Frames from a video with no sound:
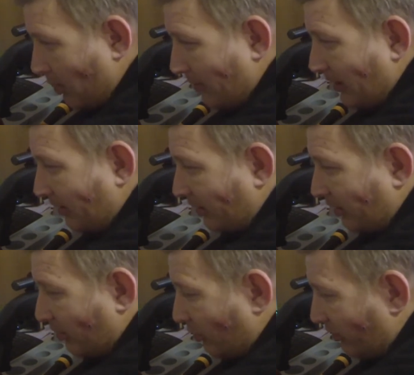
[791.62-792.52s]
mounting kit
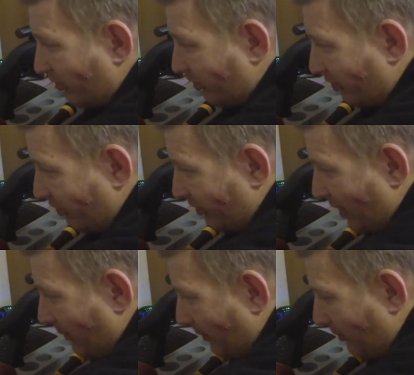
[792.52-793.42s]
guys is these
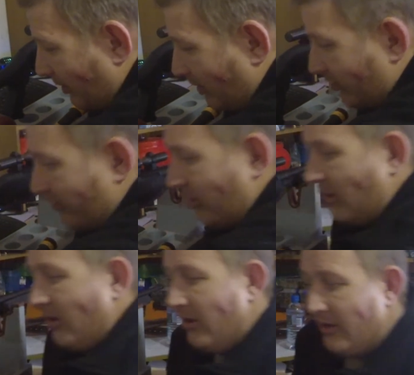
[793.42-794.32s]
lapping bars
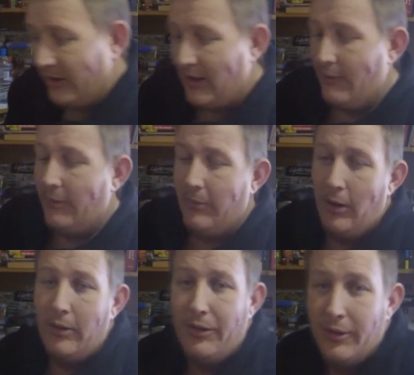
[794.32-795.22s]
they come in
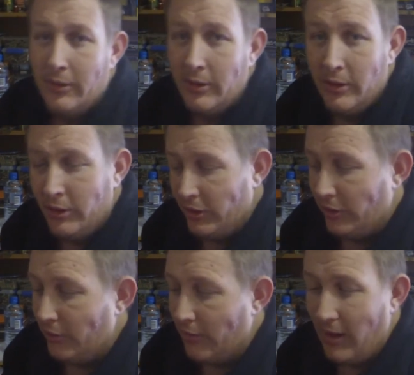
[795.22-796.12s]
both
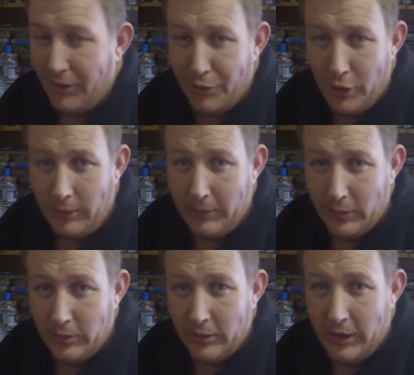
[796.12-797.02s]
your uh, 30
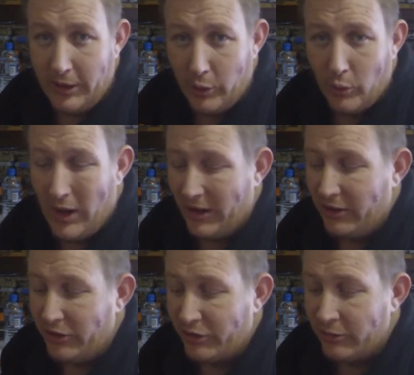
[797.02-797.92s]
mil and your one
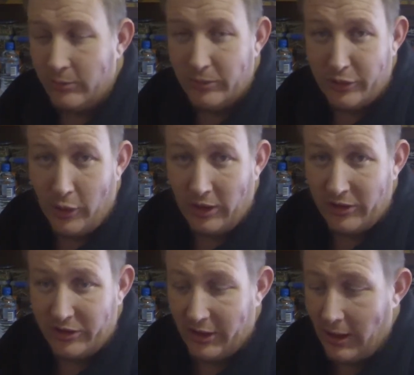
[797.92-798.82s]
inch
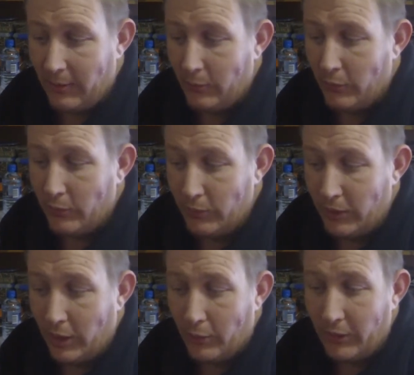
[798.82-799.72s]
size um, you
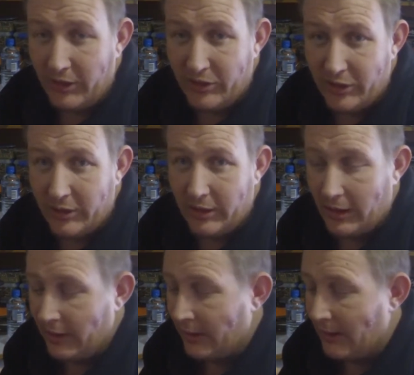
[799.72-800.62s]
know rings and
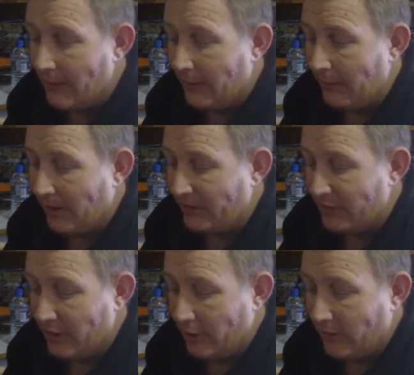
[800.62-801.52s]
uh, and lapping bars. so
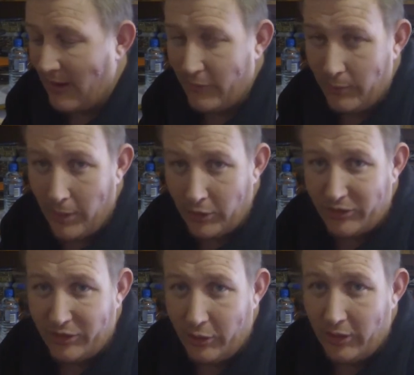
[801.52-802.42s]
they'll cover
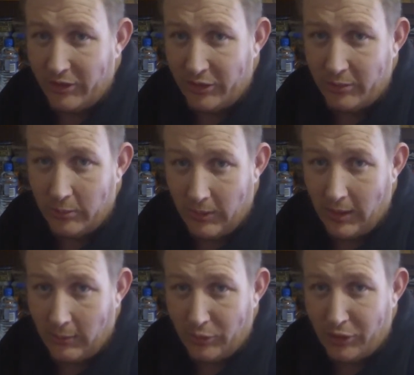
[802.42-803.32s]
most size
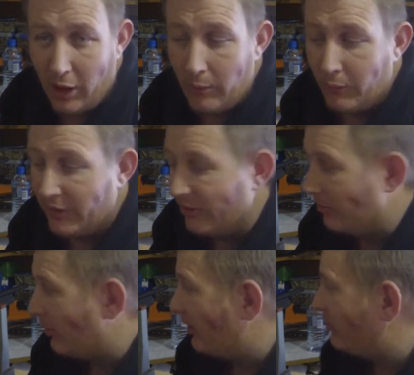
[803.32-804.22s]
um, scope rings
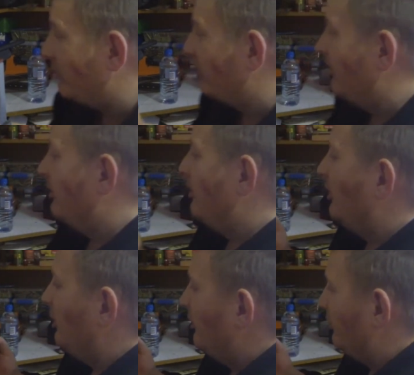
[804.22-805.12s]
and bases
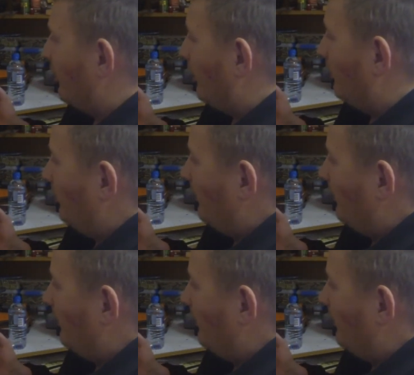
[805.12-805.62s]
so